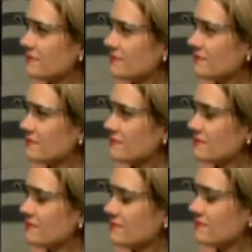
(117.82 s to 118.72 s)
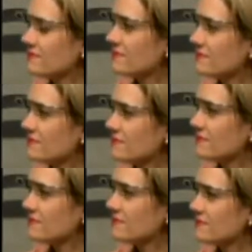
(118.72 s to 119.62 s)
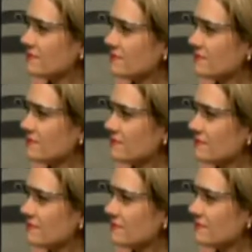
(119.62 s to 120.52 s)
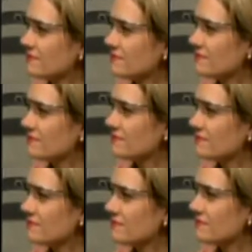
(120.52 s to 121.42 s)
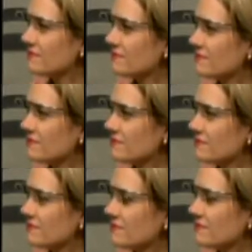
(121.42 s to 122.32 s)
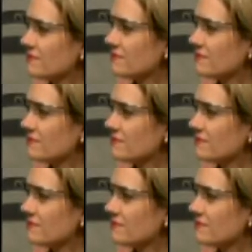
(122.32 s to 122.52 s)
(silent)